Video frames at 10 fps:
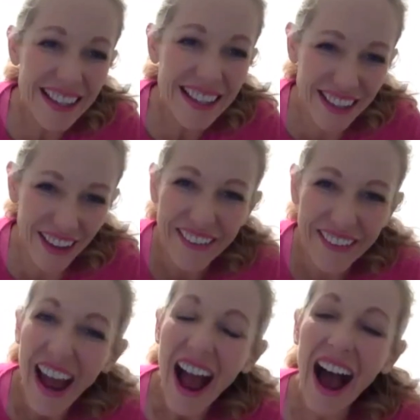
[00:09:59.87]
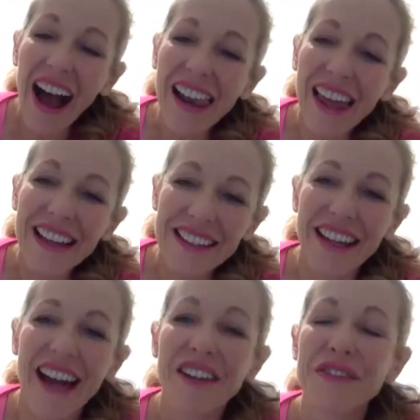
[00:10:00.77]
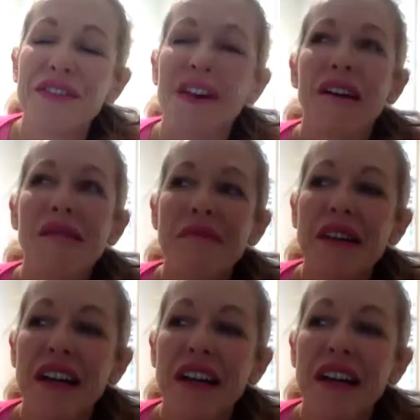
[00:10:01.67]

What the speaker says: so I like to kind of